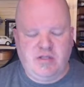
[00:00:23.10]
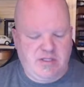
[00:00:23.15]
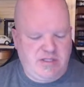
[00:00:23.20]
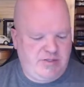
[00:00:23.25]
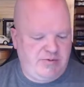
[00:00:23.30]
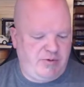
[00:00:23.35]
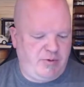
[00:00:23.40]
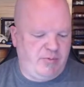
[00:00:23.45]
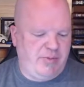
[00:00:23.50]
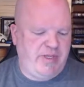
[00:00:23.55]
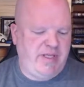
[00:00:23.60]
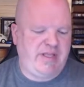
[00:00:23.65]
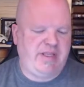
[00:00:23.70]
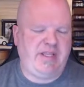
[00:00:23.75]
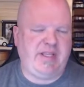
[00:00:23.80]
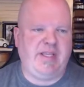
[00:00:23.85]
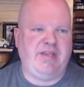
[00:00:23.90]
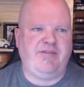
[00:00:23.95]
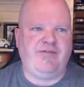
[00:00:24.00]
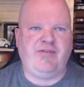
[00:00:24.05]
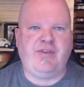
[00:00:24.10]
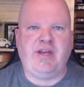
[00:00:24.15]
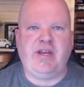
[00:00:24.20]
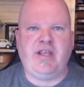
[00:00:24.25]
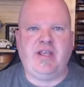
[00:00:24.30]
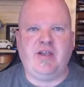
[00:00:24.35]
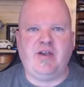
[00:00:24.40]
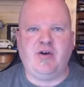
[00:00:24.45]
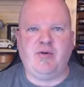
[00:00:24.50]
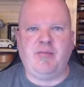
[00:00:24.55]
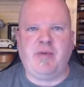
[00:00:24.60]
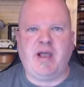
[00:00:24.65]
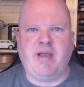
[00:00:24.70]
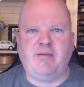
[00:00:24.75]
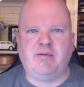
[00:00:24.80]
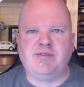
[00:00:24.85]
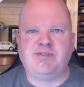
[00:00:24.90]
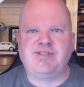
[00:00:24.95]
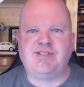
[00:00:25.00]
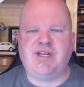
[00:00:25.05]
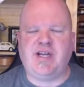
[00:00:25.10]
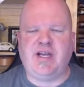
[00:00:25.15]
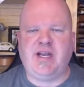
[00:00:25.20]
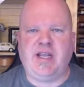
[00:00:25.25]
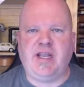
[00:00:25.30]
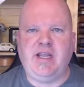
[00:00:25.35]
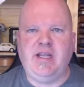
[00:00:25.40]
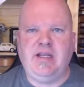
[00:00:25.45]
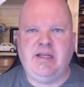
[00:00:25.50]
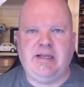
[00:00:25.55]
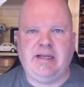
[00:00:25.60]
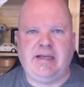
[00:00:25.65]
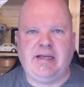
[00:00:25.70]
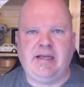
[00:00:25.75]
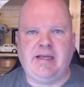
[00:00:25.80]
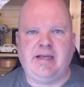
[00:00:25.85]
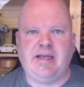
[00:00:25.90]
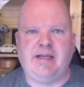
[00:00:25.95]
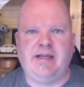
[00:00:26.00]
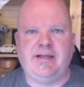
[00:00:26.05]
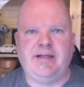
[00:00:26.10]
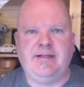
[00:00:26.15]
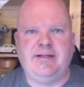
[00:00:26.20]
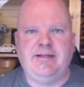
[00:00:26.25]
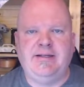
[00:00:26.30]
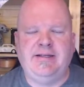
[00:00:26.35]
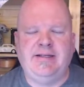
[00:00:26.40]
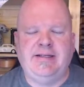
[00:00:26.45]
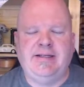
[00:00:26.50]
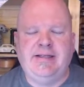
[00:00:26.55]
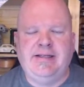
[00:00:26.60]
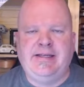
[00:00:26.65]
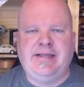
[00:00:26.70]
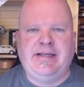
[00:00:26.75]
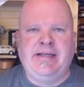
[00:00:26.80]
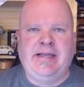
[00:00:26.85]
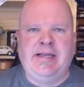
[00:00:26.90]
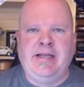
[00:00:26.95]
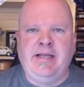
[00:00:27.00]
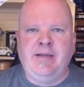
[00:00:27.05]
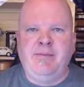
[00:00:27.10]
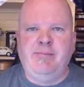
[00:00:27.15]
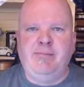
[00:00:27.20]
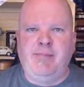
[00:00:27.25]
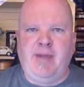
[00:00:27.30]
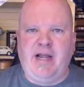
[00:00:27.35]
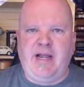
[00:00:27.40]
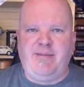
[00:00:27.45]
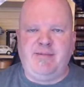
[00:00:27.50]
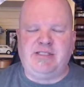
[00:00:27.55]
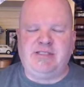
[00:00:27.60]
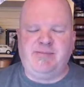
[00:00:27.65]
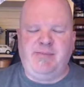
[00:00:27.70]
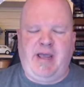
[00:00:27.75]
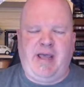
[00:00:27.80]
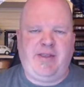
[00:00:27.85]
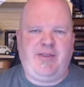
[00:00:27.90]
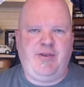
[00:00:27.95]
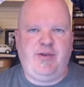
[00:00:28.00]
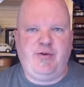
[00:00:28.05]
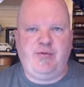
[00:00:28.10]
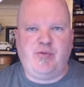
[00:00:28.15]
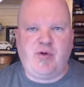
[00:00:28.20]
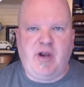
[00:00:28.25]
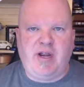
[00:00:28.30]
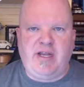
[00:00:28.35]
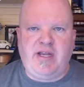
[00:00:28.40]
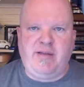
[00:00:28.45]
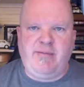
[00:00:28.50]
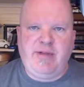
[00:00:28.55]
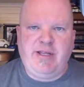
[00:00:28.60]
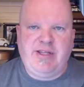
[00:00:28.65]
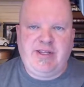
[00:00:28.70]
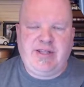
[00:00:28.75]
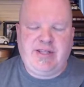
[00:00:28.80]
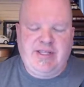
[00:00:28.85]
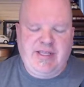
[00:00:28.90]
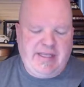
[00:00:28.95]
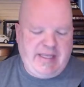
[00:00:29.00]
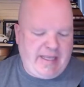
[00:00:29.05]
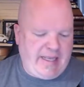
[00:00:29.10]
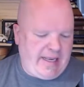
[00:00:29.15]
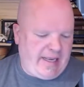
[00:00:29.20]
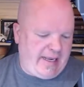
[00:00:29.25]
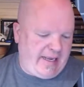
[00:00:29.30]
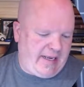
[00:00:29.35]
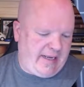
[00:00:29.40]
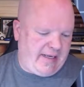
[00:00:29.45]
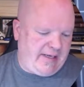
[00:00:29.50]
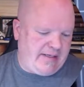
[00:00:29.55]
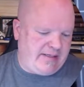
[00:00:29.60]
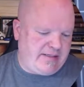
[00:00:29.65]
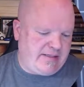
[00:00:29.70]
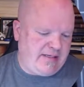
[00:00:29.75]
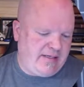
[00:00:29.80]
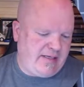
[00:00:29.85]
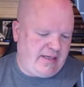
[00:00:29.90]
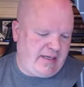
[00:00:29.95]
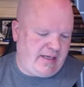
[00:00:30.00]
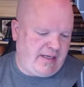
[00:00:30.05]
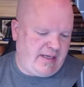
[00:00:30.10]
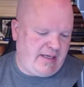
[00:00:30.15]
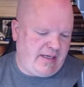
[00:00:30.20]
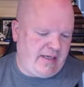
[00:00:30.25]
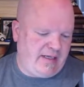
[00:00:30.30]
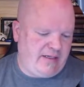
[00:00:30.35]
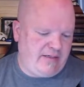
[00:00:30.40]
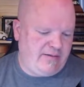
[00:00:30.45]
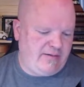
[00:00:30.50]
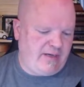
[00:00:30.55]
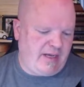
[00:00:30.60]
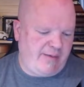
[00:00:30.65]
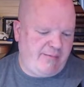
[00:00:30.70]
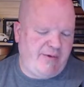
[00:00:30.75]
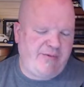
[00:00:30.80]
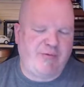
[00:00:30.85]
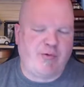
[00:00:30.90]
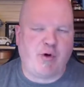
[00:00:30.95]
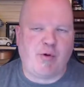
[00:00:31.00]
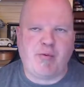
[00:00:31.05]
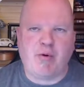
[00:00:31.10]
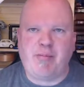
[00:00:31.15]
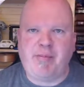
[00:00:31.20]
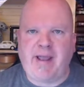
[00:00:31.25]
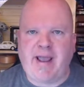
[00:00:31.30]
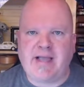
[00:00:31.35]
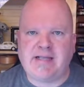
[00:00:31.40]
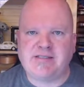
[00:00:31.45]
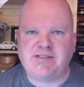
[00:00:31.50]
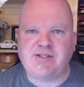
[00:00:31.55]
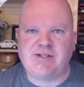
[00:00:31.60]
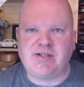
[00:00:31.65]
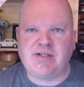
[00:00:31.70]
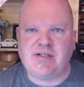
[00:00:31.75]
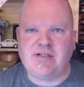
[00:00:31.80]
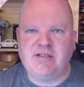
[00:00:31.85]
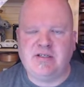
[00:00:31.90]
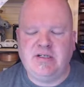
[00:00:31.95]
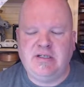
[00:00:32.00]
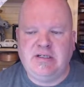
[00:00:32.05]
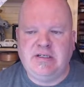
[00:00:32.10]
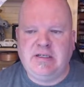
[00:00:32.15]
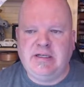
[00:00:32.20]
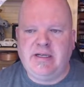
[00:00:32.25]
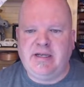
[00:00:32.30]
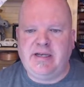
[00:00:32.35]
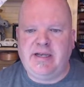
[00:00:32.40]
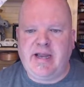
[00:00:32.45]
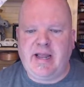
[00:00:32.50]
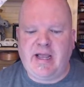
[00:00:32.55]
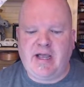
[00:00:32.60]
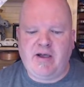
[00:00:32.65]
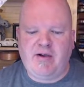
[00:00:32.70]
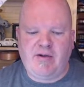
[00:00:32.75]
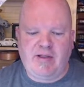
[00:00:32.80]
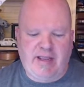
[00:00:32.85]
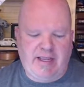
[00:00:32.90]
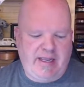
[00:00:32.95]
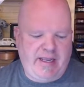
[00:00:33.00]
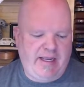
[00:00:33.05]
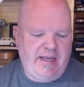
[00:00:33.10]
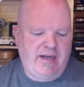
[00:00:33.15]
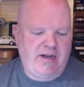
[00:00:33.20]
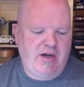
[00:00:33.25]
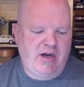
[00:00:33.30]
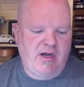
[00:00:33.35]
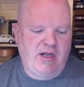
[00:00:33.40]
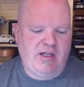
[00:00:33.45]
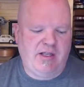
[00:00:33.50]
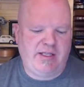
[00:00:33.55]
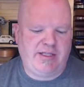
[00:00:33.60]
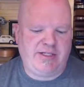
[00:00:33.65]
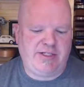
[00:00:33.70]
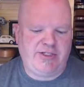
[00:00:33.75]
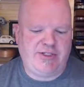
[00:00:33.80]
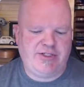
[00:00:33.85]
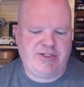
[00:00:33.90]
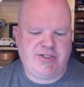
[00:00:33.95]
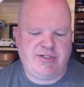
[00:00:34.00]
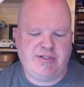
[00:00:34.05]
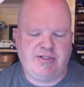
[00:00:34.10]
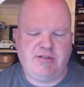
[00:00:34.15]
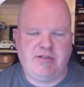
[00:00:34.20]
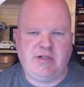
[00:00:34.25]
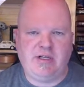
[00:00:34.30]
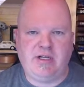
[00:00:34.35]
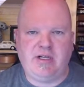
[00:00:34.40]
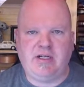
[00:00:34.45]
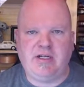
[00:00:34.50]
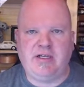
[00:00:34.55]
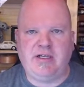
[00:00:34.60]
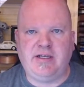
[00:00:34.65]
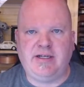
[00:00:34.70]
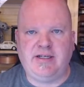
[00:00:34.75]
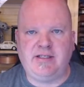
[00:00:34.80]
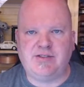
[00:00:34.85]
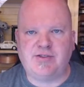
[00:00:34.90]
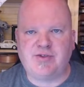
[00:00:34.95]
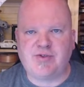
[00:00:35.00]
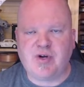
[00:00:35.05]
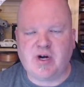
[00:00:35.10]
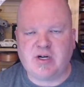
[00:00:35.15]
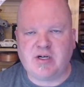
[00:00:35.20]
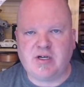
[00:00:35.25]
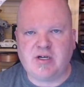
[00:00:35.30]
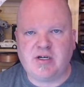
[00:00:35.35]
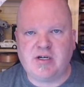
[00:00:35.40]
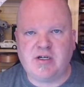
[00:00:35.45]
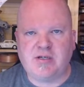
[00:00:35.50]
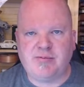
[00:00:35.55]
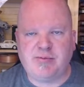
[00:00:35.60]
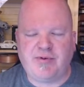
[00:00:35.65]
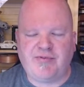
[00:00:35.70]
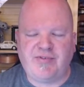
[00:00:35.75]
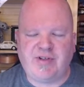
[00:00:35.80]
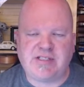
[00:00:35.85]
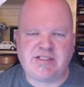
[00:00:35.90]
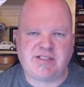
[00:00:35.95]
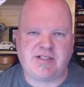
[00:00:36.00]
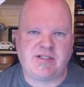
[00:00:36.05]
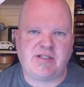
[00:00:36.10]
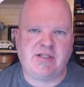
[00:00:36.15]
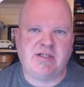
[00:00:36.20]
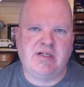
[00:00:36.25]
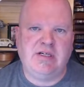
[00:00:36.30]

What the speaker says: will be the video Bible study. My name is Matthew Bray Nemeth, and I'm a former pastor, now a college instructor, professor,